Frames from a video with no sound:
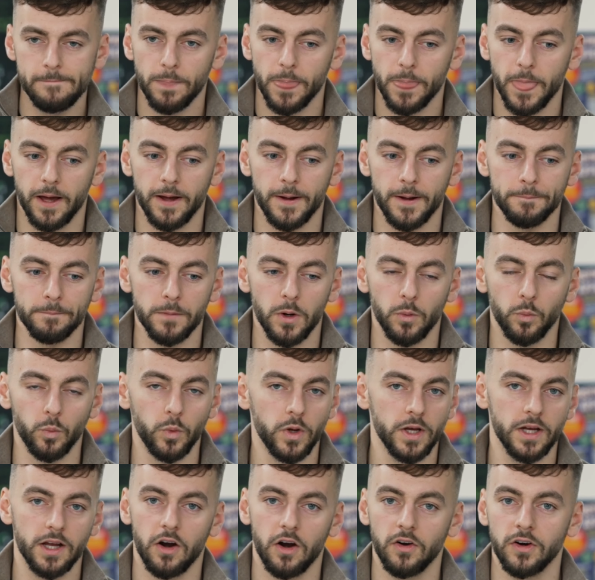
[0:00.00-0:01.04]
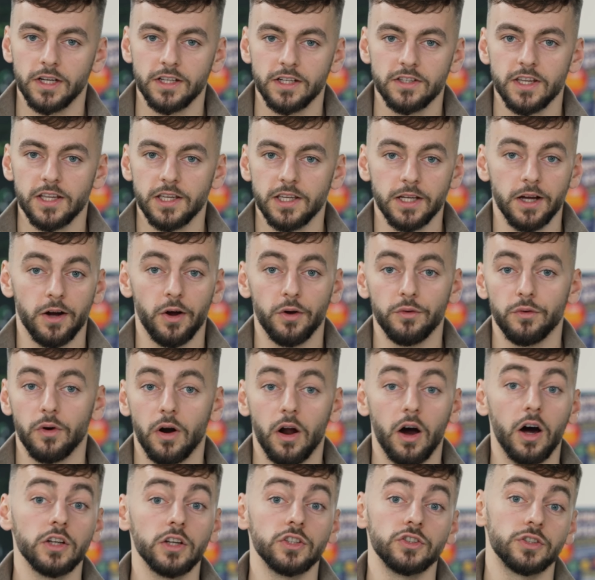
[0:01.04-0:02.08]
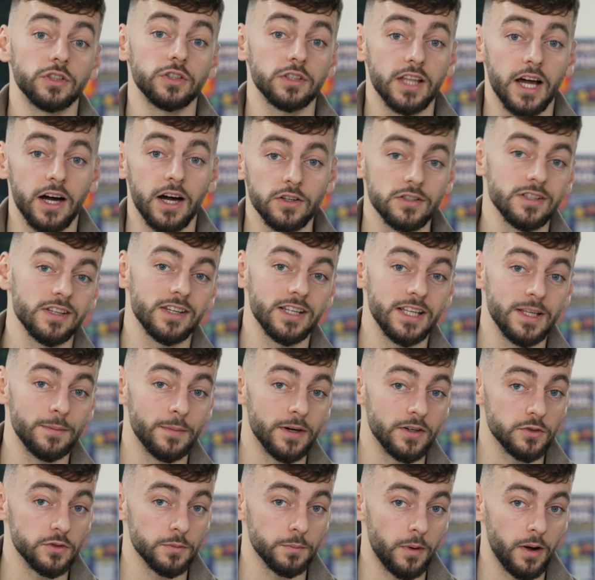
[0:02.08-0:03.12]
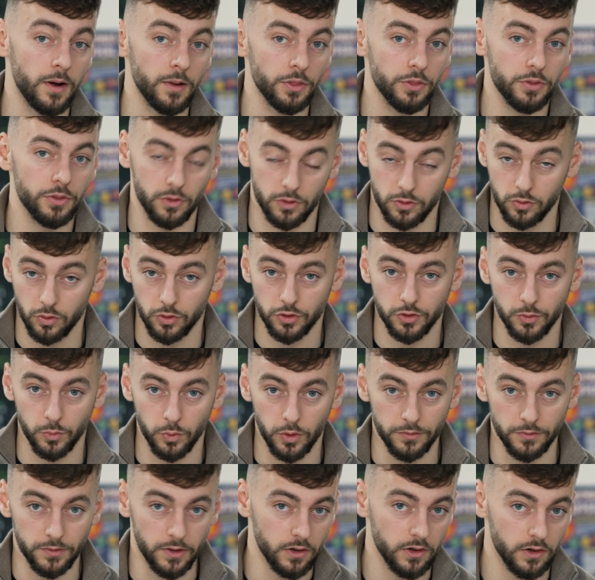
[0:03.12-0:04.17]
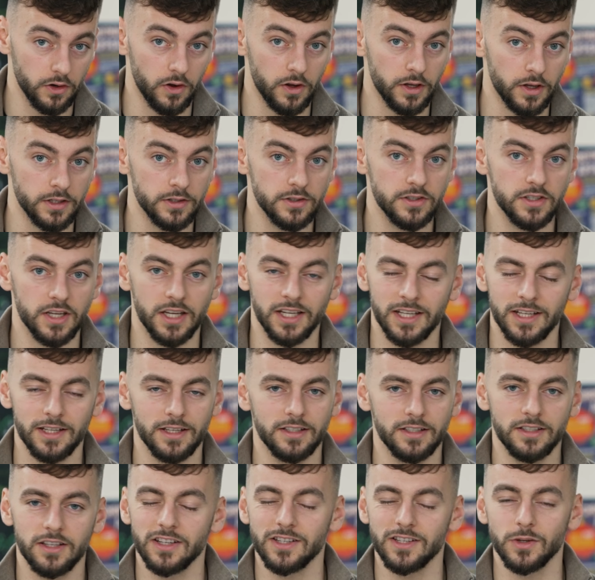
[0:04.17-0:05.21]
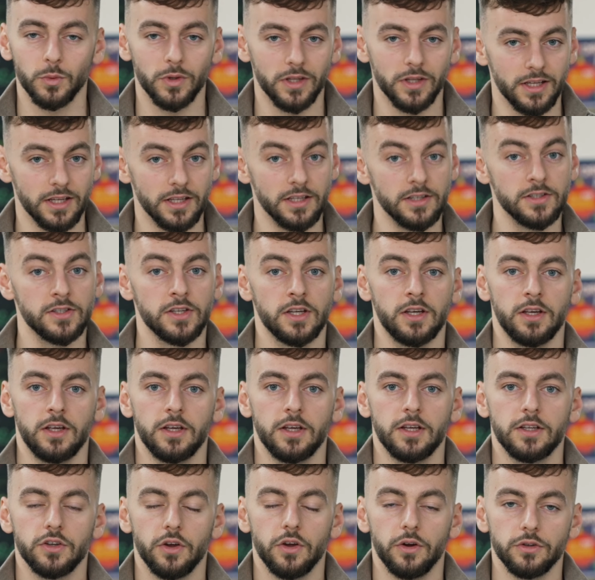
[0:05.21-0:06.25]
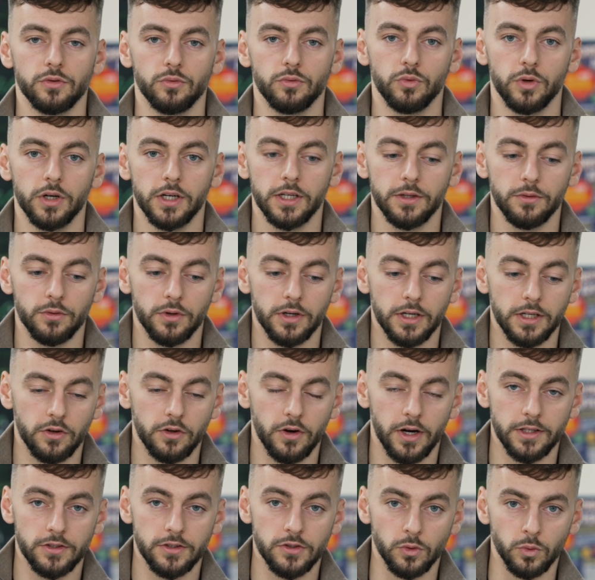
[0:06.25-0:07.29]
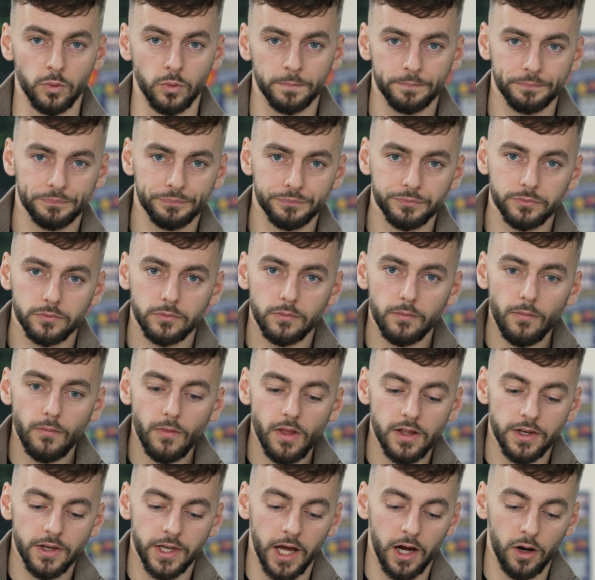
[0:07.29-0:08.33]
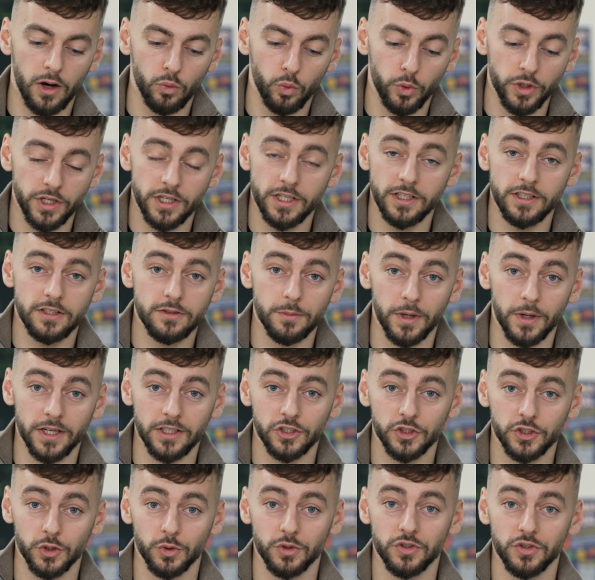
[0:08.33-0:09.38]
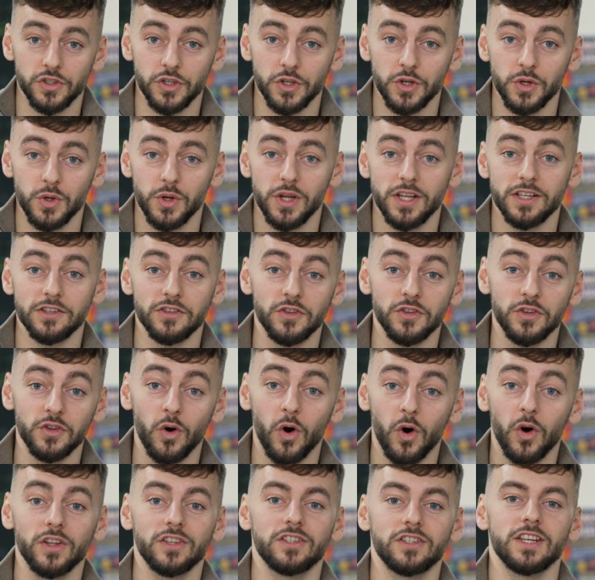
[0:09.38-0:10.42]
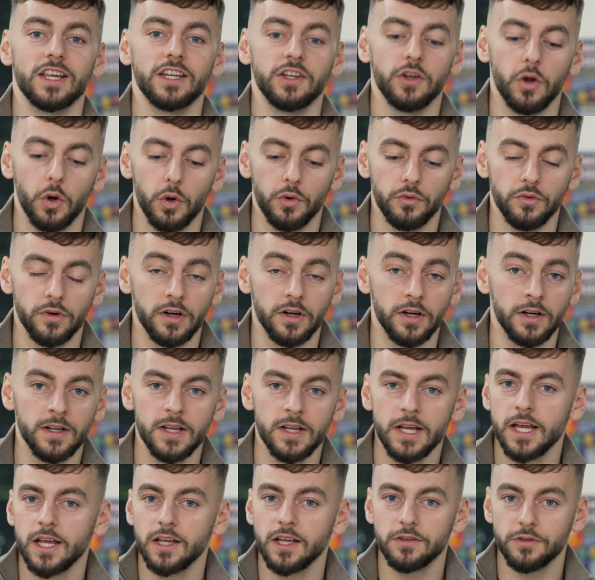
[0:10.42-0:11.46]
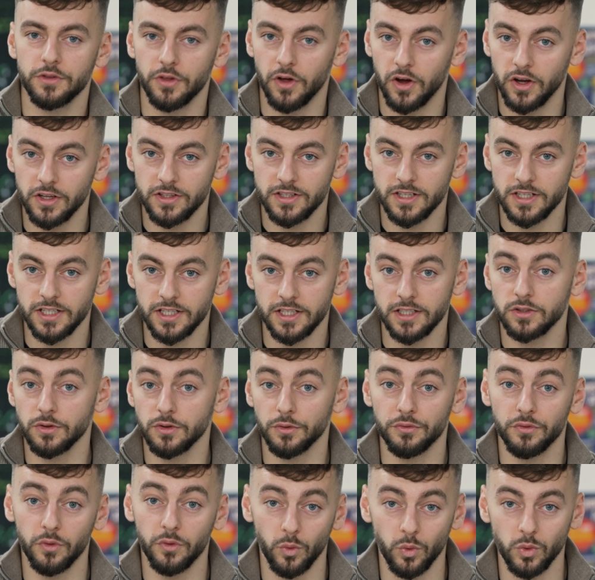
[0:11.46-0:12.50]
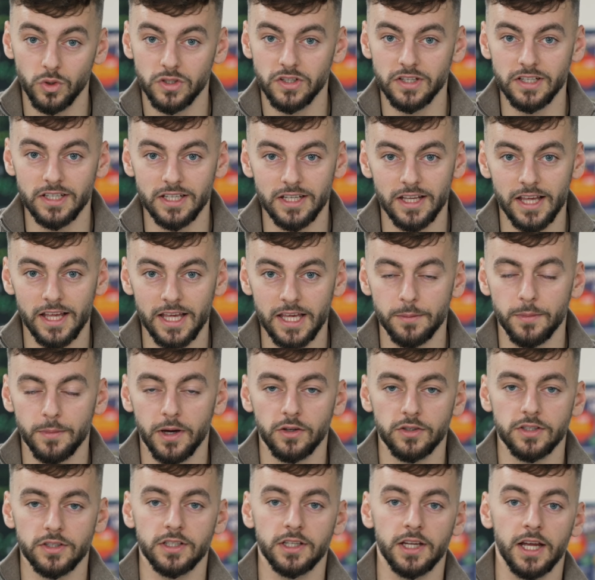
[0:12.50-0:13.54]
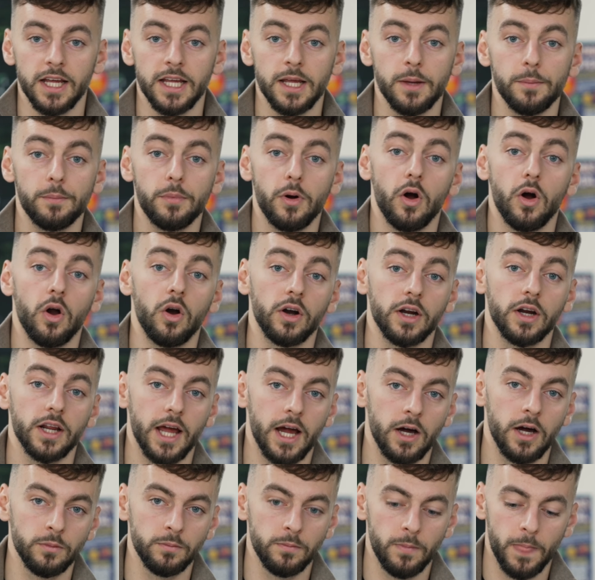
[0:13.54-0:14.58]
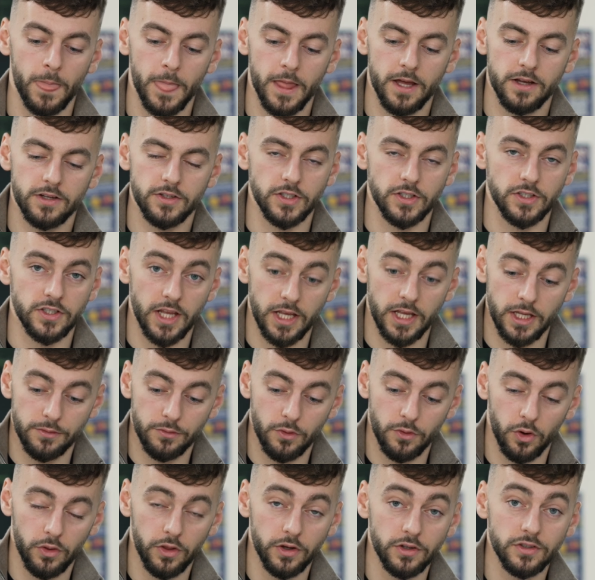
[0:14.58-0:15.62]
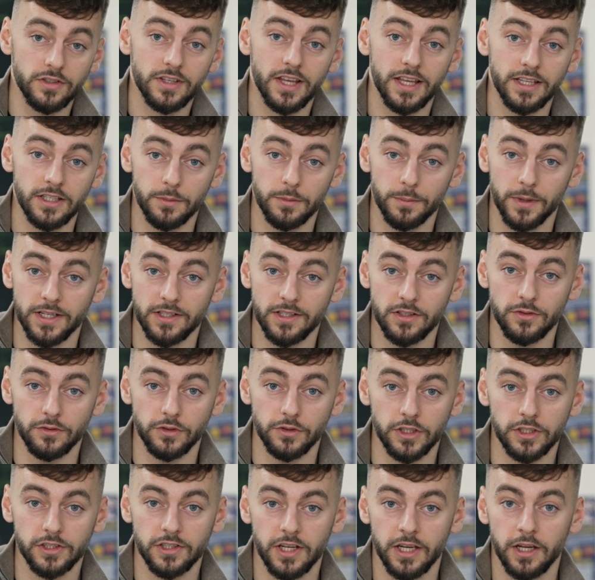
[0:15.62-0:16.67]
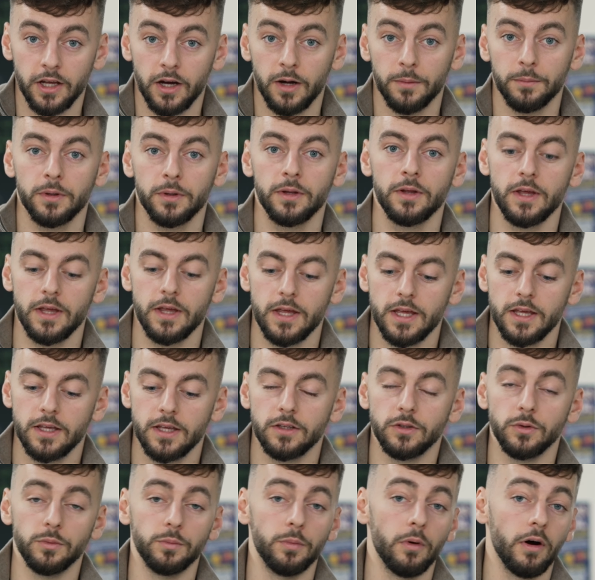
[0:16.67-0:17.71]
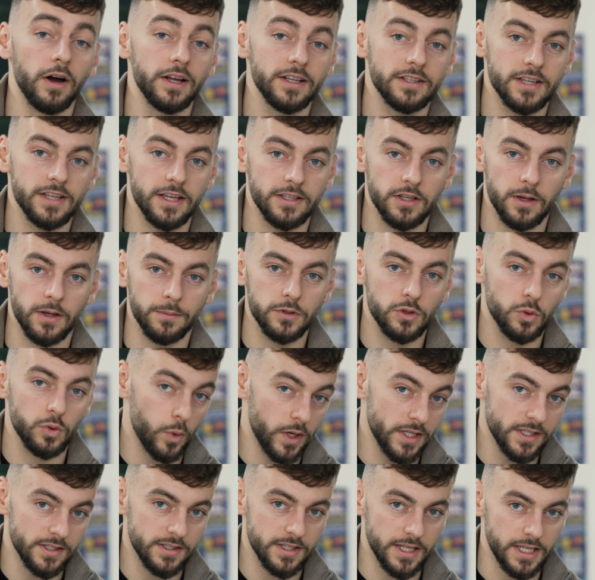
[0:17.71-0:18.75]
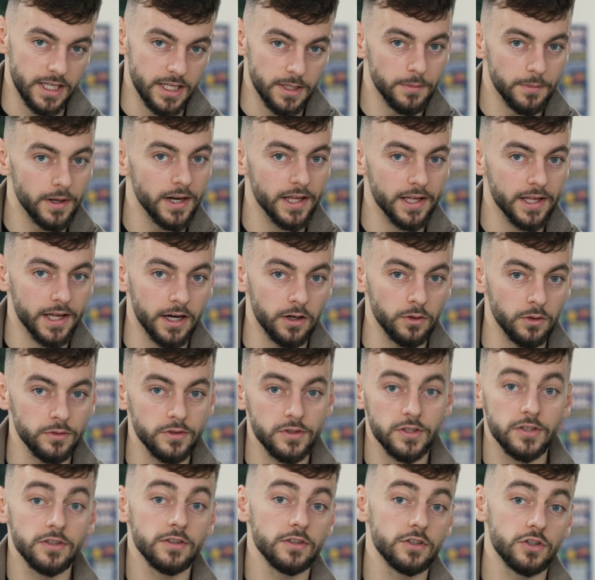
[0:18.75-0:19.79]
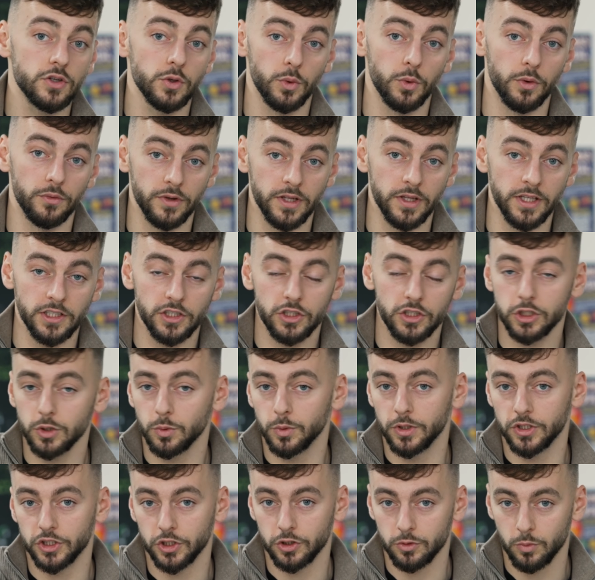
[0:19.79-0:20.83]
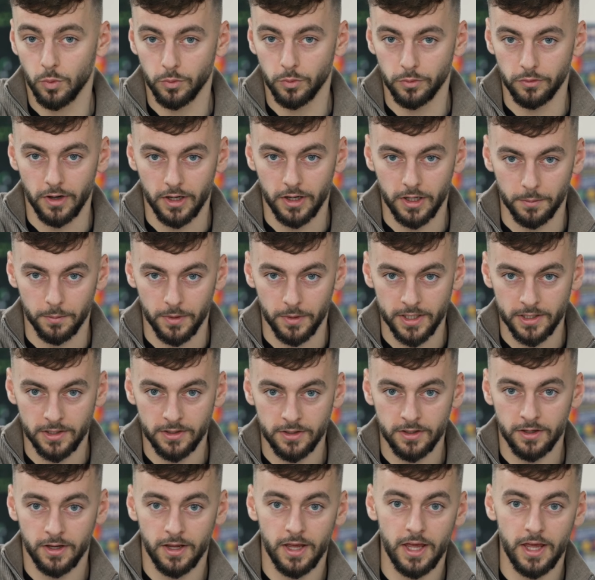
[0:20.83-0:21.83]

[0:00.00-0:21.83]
And we're currently sending over 100,000 emails a month across all of our clients, and it does it with ease. So it's a really, really great tool. Now, what you need to make sure to do is not send over 30 to 40 emails a day per account. So say you've got those 10 domains that you've just set up, you might set up 20 email accounts, 2 of each, which is what we recommend,